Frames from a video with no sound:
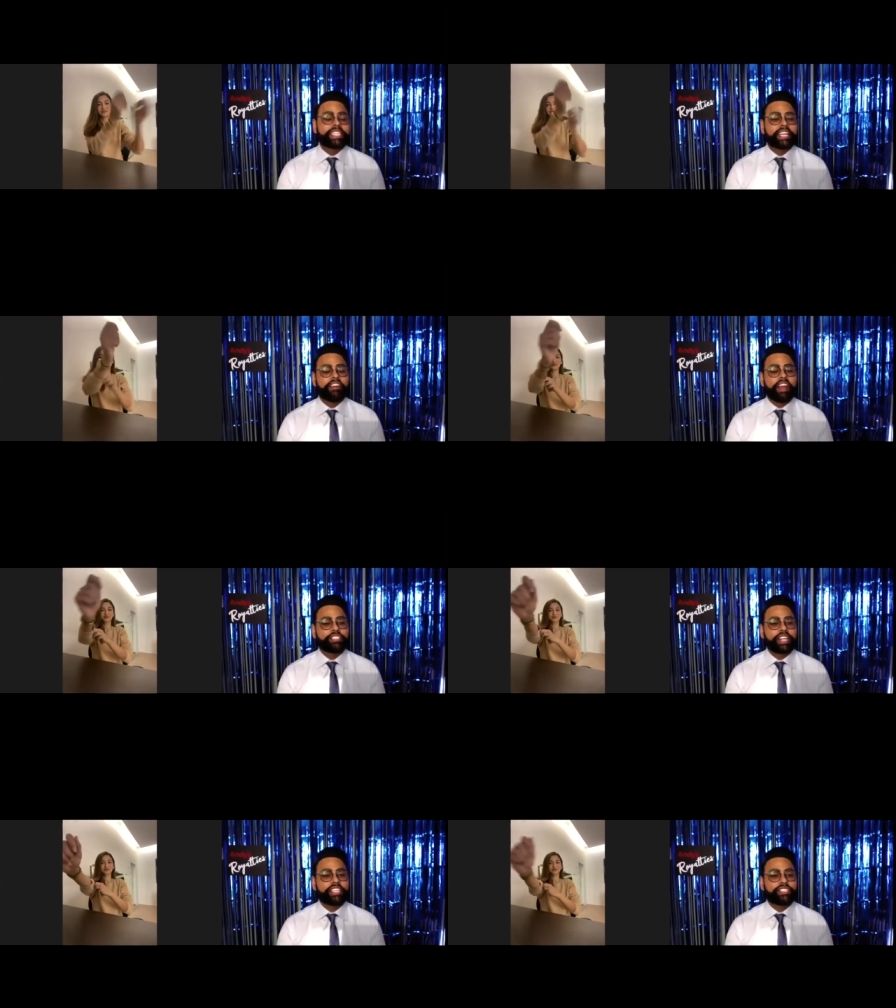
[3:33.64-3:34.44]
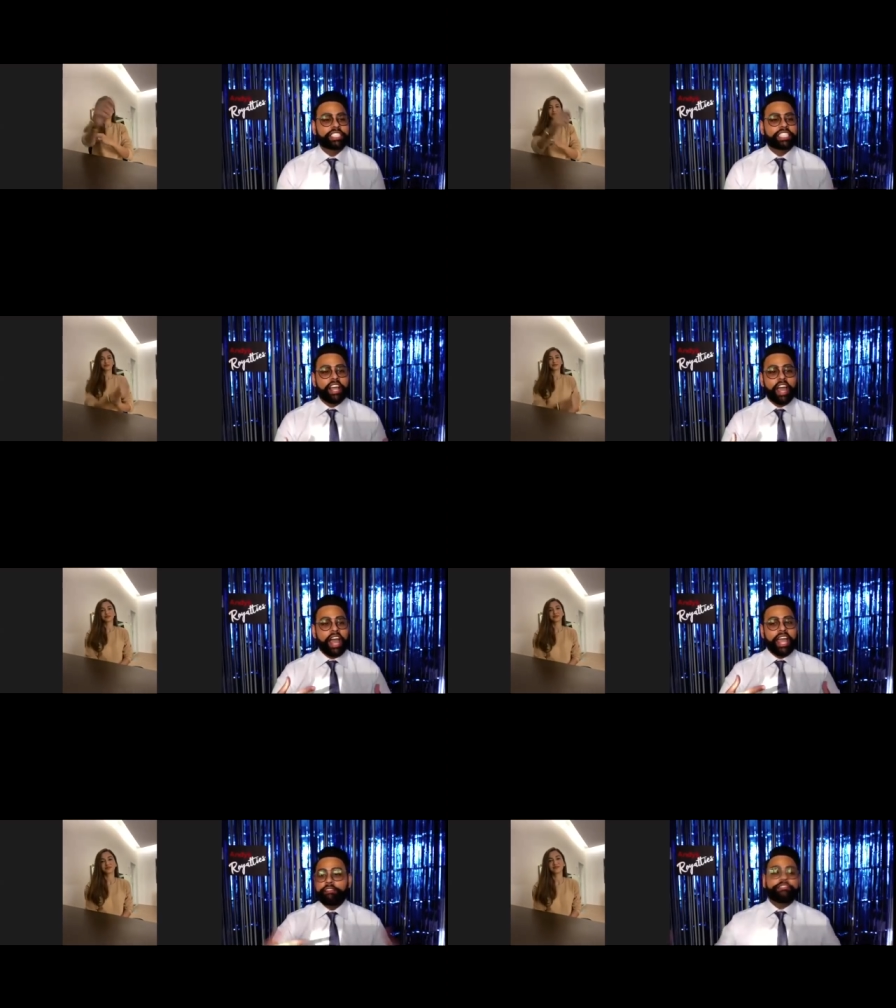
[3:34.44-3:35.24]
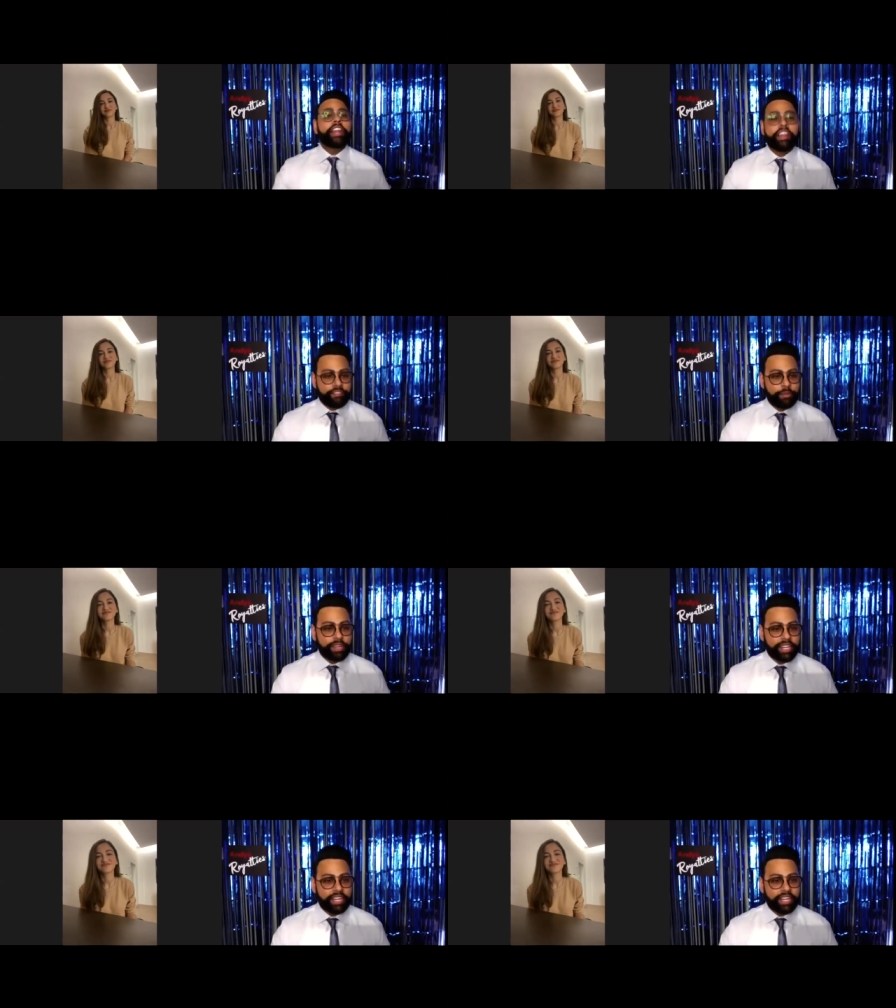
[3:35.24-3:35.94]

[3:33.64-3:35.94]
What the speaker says: congratulations in front of everybody